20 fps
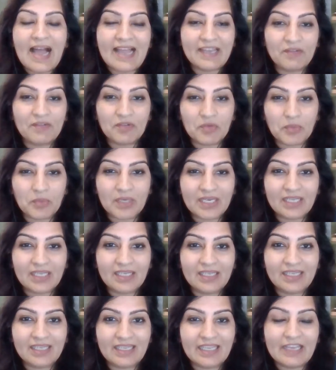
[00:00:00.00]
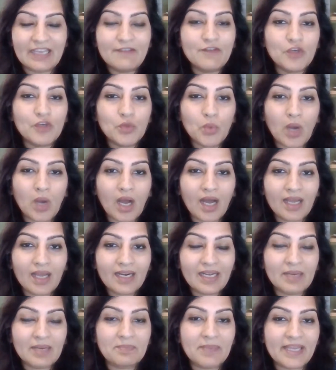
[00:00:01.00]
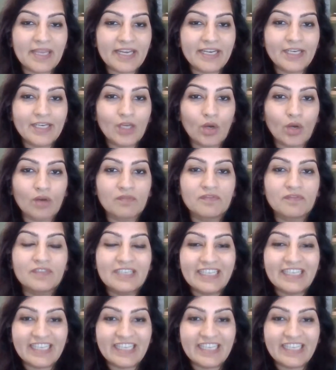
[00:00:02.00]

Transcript: Hi everyone. If you are a parent of